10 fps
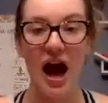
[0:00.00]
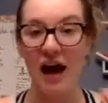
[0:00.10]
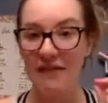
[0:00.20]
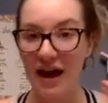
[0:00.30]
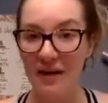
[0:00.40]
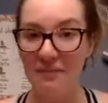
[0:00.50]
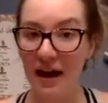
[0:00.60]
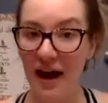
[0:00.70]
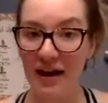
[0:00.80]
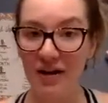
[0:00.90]
I've had my
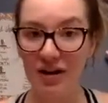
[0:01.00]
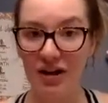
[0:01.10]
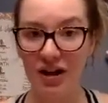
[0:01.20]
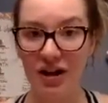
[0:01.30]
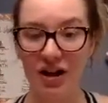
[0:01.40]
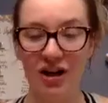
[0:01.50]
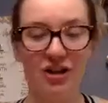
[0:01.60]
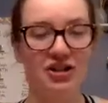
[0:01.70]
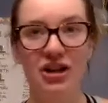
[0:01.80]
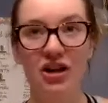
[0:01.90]
eye on her.
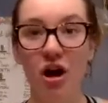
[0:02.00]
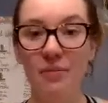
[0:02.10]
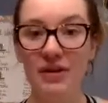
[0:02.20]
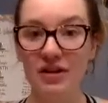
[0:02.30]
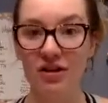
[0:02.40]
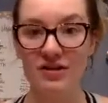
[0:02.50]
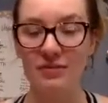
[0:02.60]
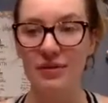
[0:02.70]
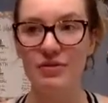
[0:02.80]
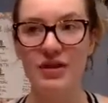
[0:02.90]
She commented on
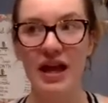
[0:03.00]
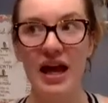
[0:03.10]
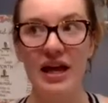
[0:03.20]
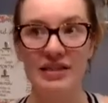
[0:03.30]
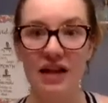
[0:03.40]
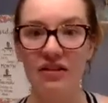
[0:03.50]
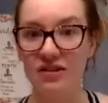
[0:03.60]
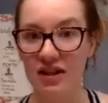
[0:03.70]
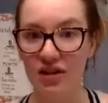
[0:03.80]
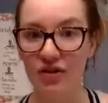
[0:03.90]
something, was like, that looks
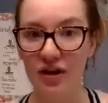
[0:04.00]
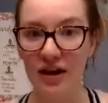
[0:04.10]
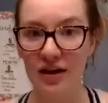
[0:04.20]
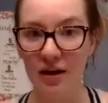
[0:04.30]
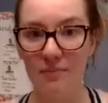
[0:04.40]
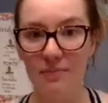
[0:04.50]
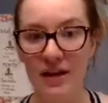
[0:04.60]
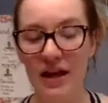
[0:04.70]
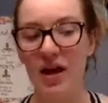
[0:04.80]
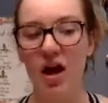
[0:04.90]
like a great
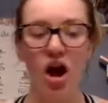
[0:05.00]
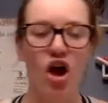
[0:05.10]
company.